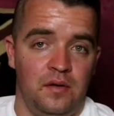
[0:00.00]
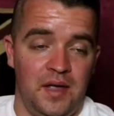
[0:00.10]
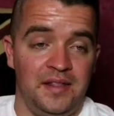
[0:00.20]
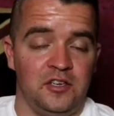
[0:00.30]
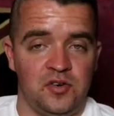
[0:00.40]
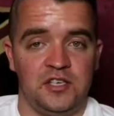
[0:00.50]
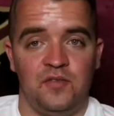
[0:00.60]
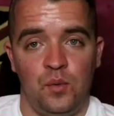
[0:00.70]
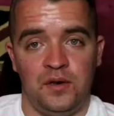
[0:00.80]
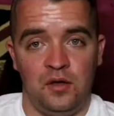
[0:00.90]
in the
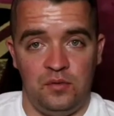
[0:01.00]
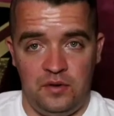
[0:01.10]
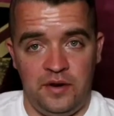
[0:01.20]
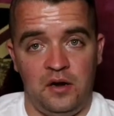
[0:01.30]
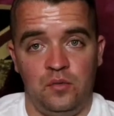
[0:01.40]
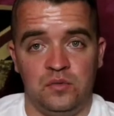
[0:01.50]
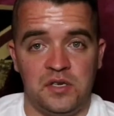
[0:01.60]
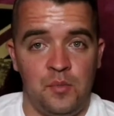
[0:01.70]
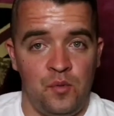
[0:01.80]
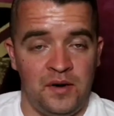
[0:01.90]
transfer window, you know, the
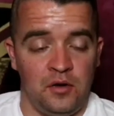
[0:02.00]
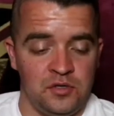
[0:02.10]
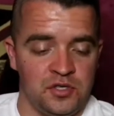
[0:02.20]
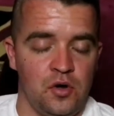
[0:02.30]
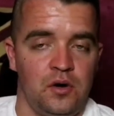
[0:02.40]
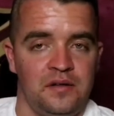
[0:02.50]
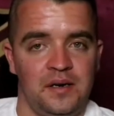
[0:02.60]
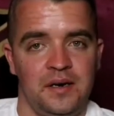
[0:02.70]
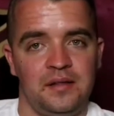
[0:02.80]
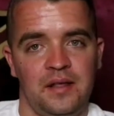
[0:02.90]
summer window just gone, I
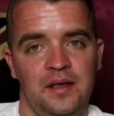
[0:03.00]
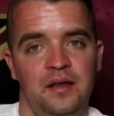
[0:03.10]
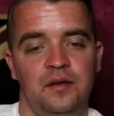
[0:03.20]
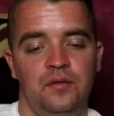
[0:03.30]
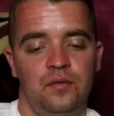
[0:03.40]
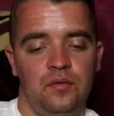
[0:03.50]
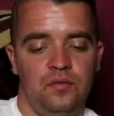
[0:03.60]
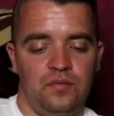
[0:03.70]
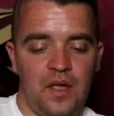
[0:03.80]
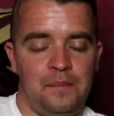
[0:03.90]
think that they
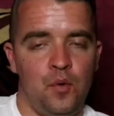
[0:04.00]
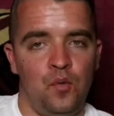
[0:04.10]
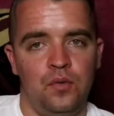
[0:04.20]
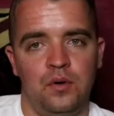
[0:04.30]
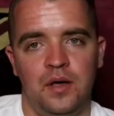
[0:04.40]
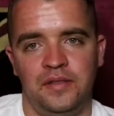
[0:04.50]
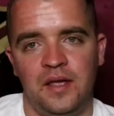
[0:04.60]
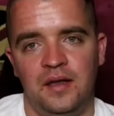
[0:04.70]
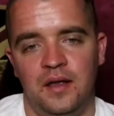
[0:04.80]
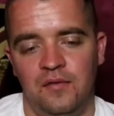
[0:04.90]
bought and
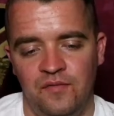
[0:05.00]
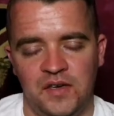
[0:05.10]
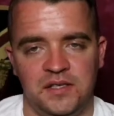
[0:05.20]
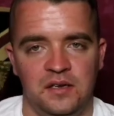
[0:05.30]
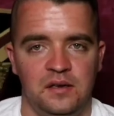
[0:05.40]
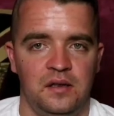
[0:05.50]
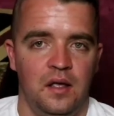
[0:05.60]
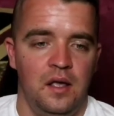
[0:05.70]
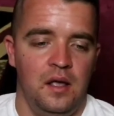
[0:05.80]
they invested